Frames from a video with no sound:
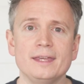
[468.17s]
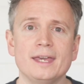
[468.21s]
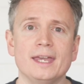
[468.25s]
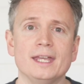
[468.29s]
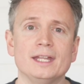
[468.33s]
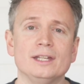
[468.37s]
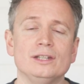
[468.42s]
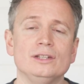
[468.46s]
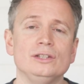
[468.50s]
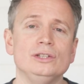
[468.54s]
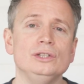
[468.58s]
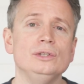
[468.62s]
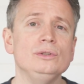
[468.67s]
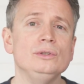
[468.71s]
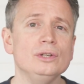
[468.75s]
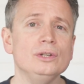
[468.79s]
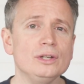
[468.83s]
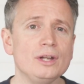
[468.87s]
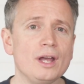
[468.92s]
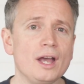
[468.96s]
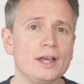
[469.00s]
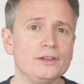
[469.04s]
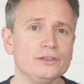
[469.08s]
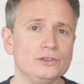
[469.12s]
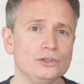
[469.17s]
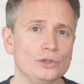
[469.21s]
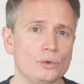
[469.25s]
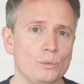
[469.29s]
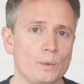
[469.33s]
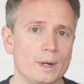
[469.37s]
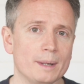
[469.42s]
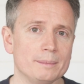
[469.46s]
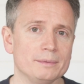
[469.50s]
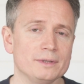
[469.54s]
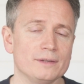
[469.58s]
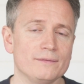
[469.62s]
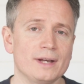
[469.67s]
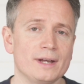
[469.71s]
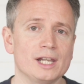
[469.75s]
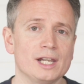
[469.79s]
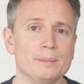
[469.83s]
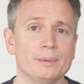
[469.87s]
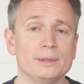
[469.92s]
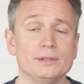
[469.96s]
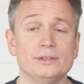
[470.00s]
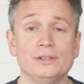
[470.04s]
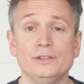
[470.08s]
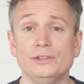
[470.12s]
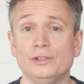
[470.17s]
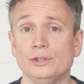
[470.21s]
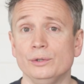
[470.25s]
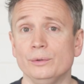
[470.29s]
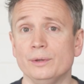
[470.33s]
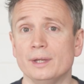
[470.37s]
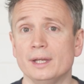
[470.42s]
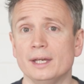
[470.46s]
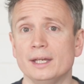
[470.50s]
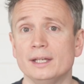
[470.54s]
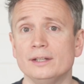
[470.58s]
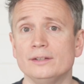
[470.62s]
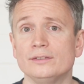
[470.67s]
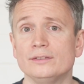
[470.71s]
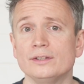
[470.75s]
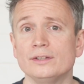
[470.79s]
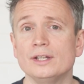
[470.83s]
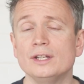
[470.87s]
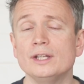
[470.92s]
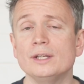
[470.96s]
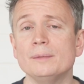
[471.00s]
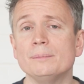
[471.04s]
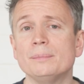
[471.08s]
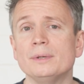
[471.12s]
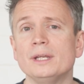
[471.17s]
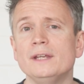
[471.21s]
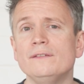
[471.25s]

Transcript: Again, you could ask your web developer to do this,